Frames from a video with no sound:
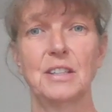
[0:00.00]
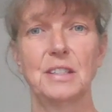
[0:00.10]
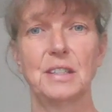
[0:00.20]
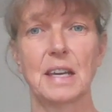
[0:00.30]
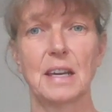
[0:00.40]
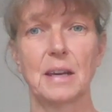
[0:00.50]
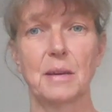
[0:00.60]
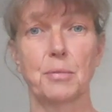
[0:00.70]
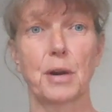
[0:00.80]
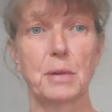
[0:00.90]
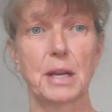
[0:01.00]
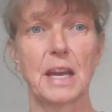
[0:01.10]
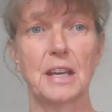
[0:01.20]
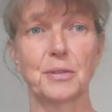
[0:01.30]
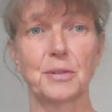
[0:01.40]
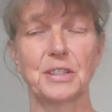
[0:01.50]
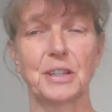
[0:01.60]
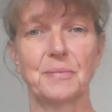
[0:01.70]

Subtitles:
to their primary care doctor?